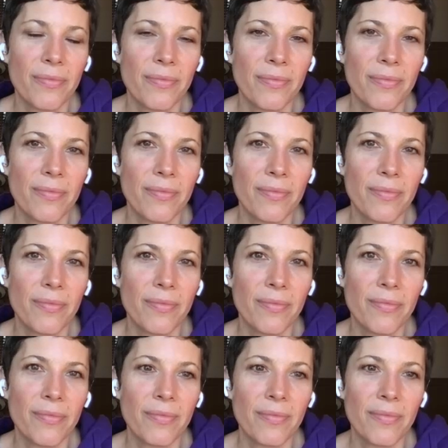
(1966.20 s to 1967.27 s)

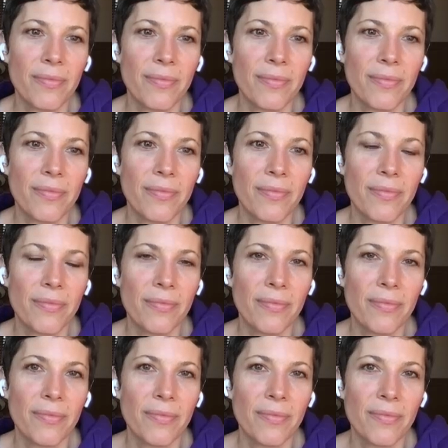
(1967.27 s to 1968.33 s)

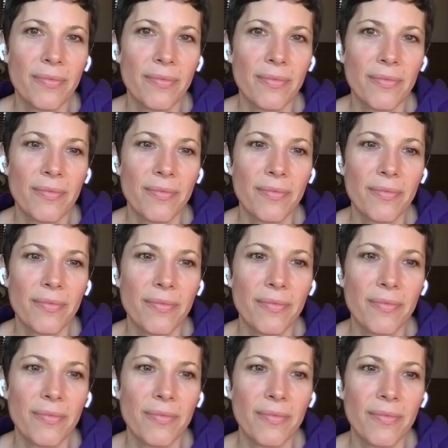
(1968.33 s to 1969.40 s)

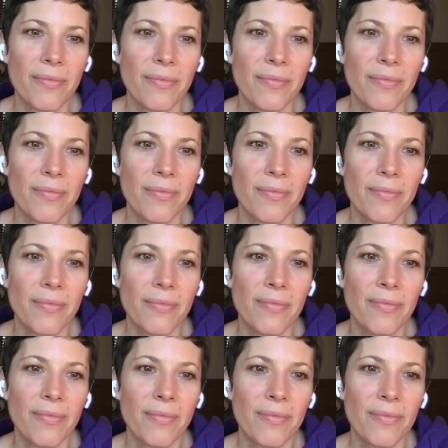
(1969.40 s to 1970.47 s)

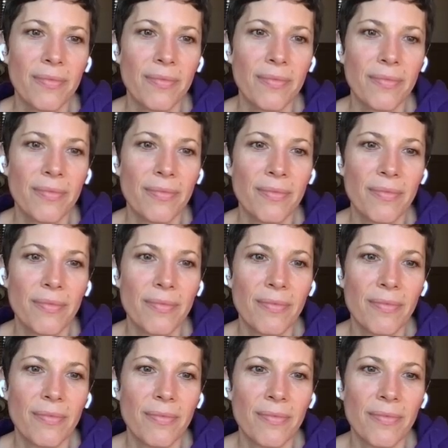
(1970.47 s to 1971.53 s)

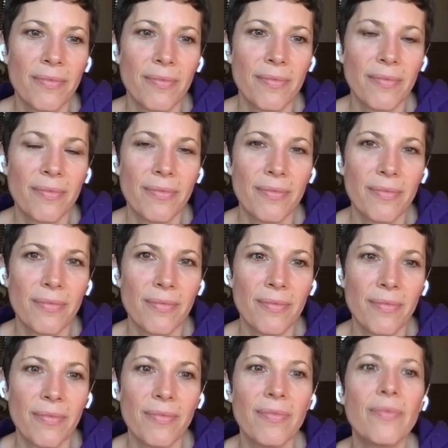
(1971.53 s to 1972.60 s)

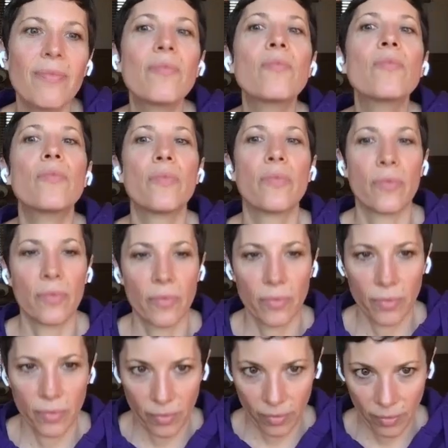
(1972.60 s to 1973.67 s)

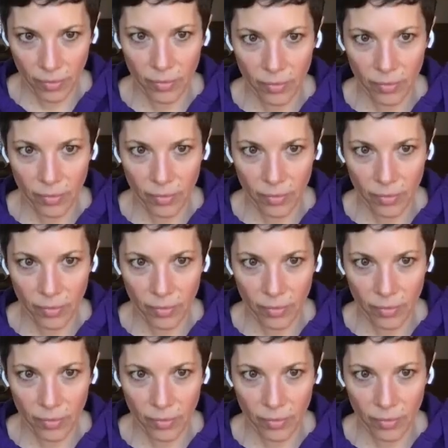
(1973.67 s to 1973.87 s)
This person isn't speaking.